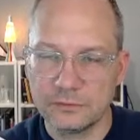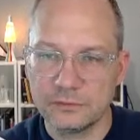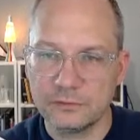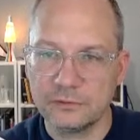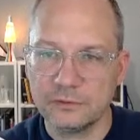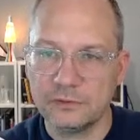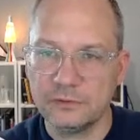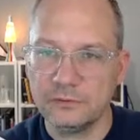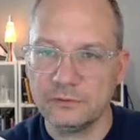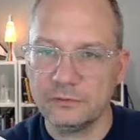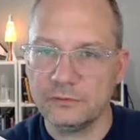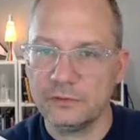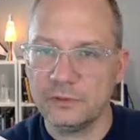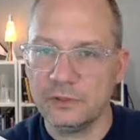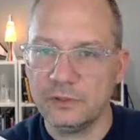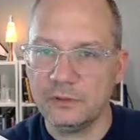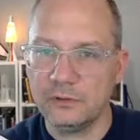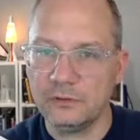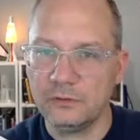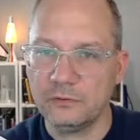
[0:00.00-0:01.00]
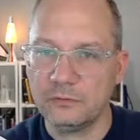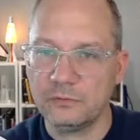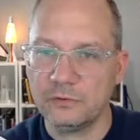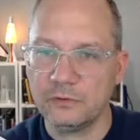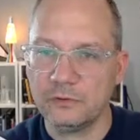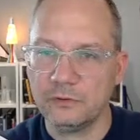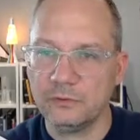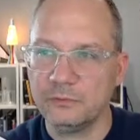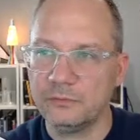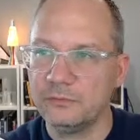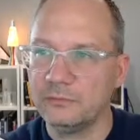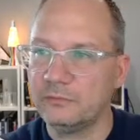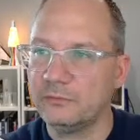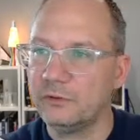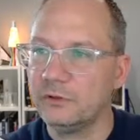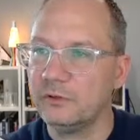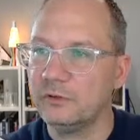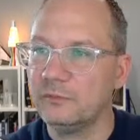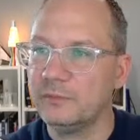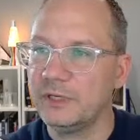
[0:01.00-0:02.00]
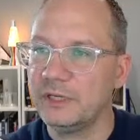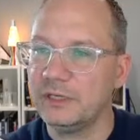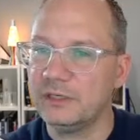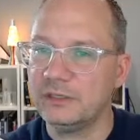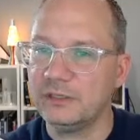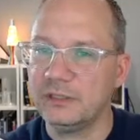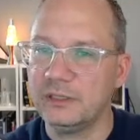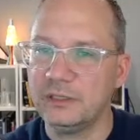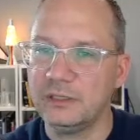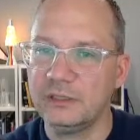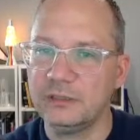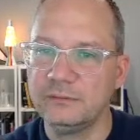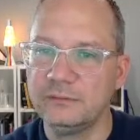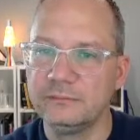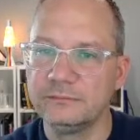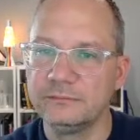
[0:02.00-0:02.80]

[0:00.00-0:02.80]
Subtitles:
Do no row banding,